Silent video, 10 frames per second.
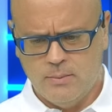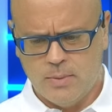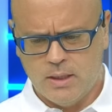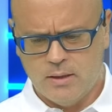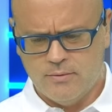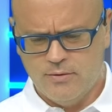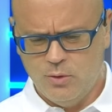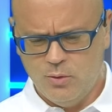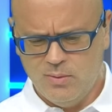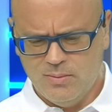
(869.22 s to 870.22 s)
put in a
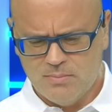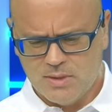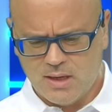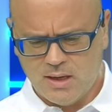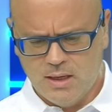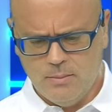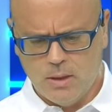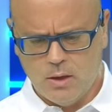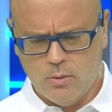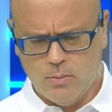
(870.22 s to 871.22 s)
few slightly
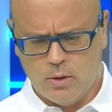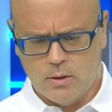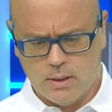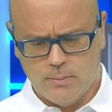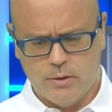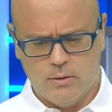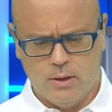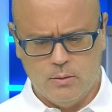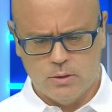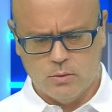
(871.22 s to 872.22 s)
below par number three
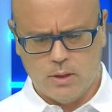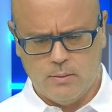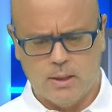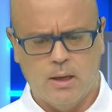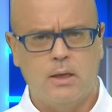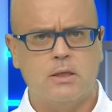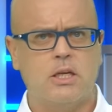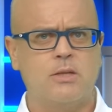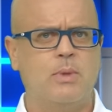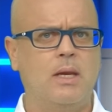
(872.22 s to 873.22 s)
we we're talking about. Yes.
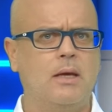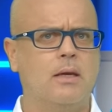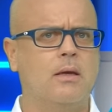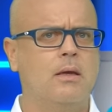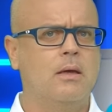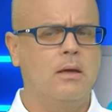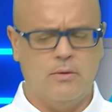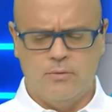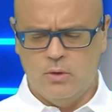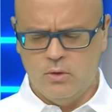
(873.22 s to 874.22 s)
Just be like a, a
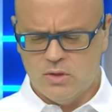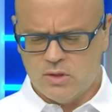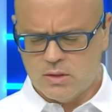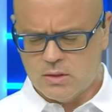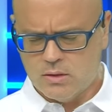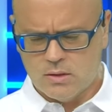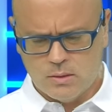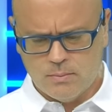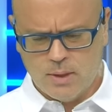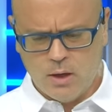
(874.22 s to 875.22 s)
few
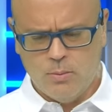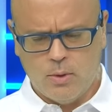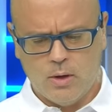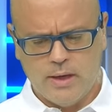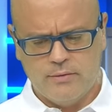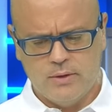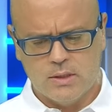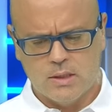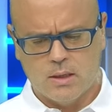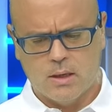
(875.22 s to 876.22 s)
below par
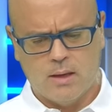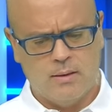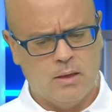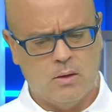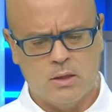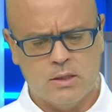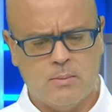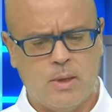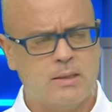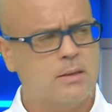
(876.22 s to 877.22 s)
efforts. And then last
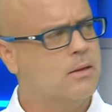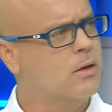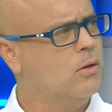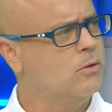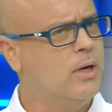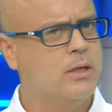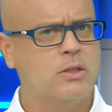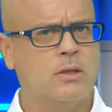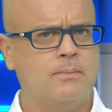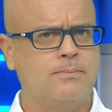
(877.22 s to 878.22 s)
time I'd seen the Gold Rush,